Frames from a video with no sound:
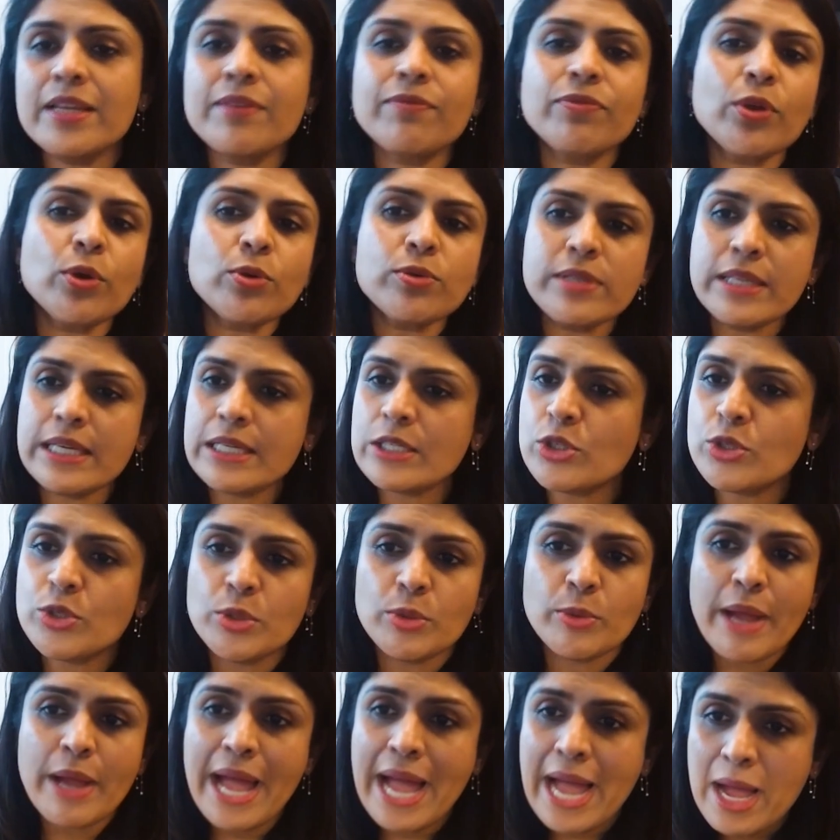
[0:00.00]
And if those things
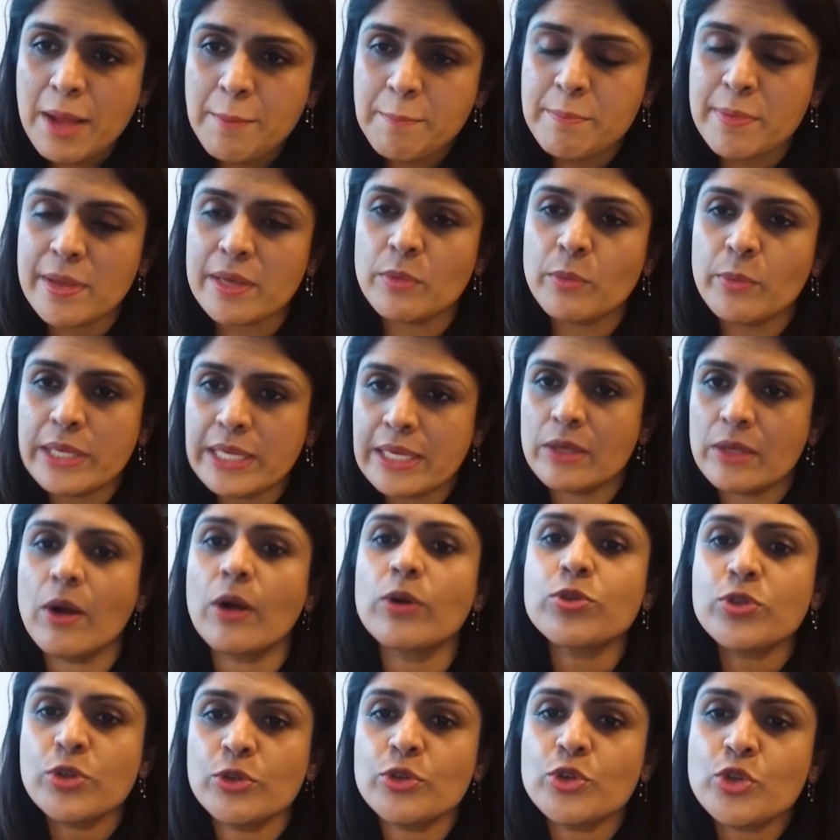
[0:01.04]
do happen, we can
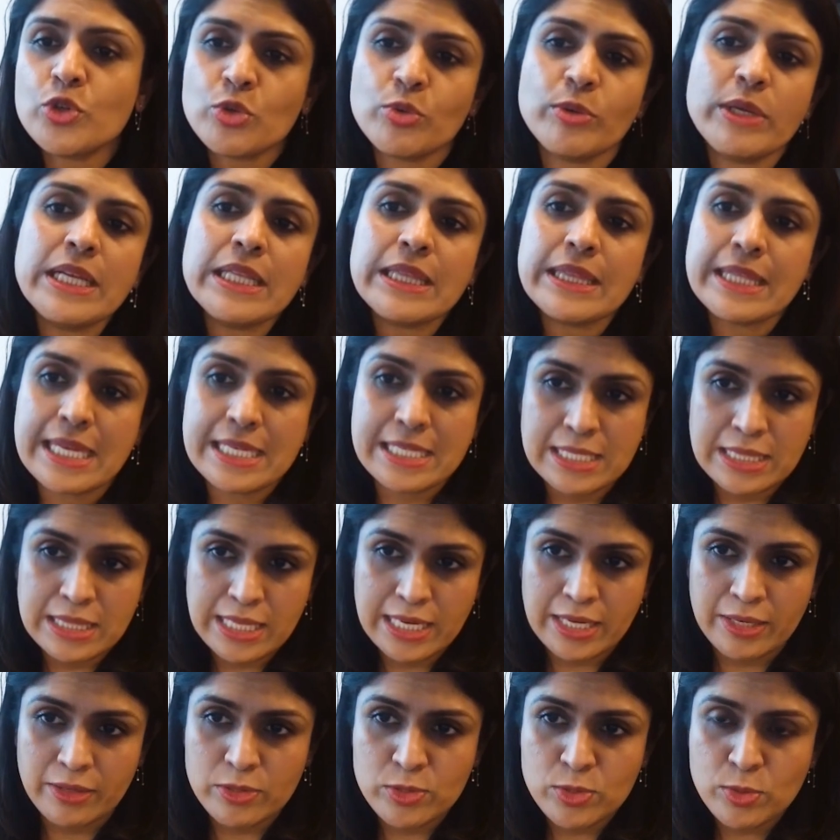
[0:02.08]
also treat then and
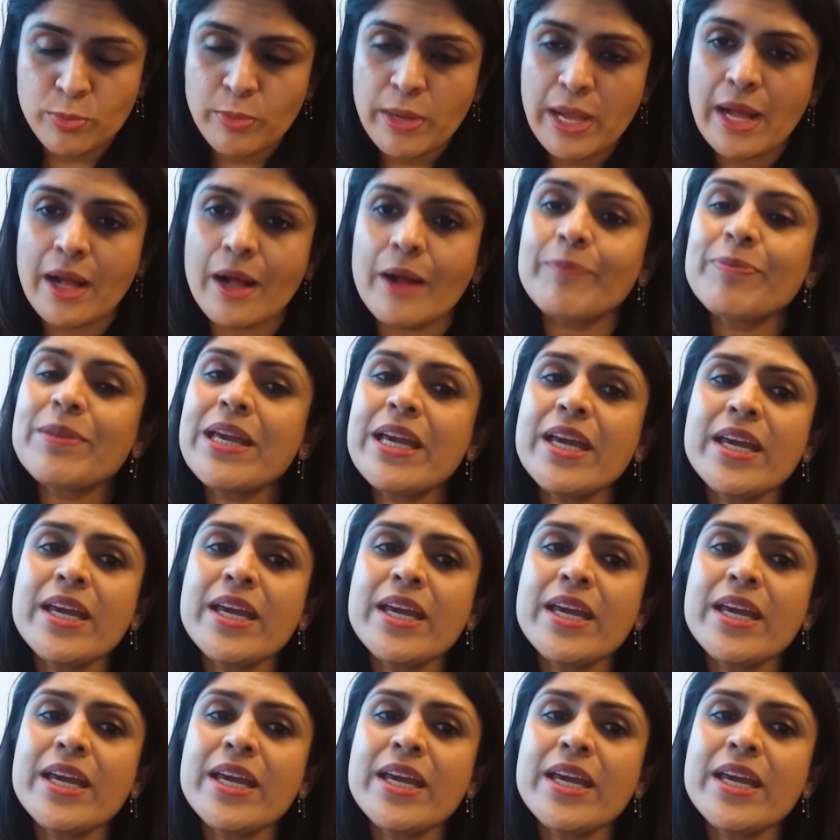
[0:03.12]
there as well.